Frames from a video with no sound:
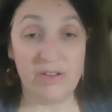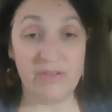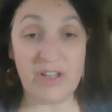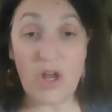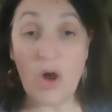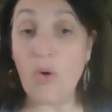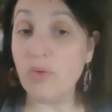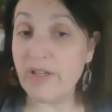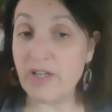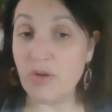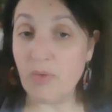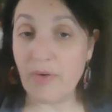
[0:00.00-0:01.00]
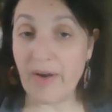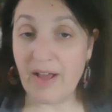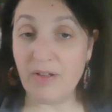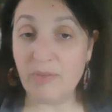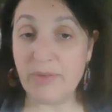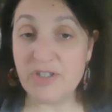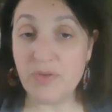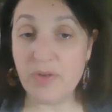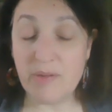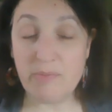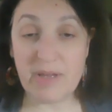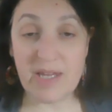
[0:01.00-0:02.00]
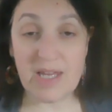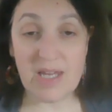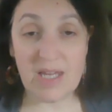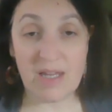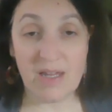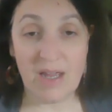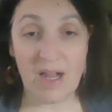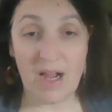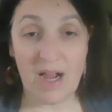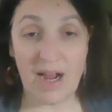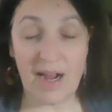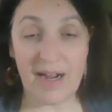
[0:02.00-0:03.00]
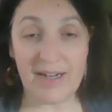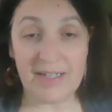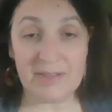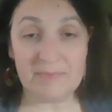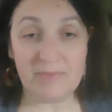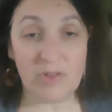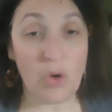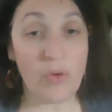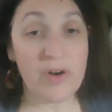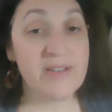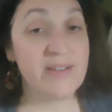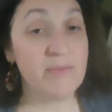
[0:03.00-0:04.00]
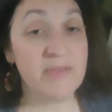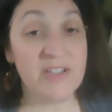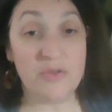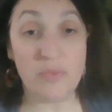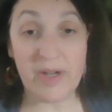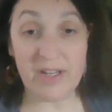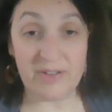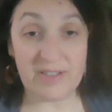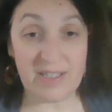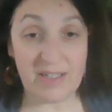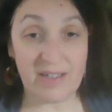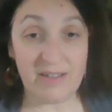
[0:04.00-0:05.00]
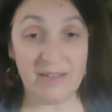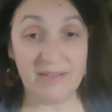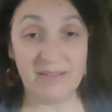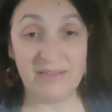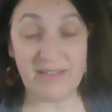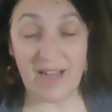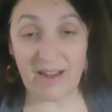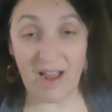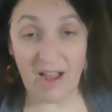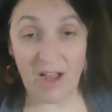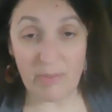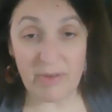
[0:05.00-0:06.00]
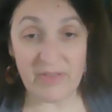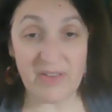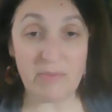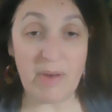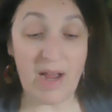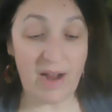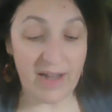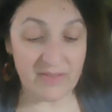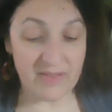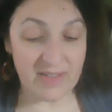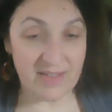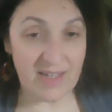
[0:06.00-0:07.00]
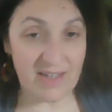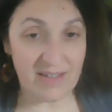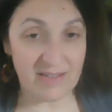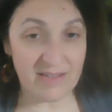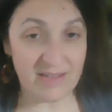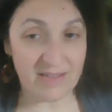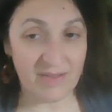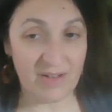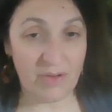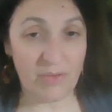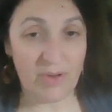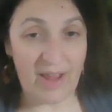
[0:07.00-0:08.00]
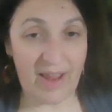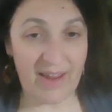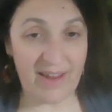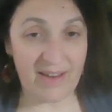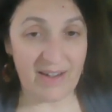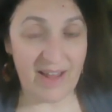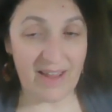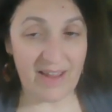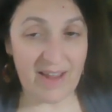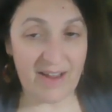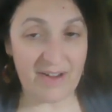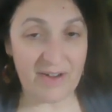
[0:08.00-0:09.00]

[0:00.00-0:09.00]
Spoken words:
the only URL, but you can be LauraSimpsonRealty.com, and then behind the scenes in a,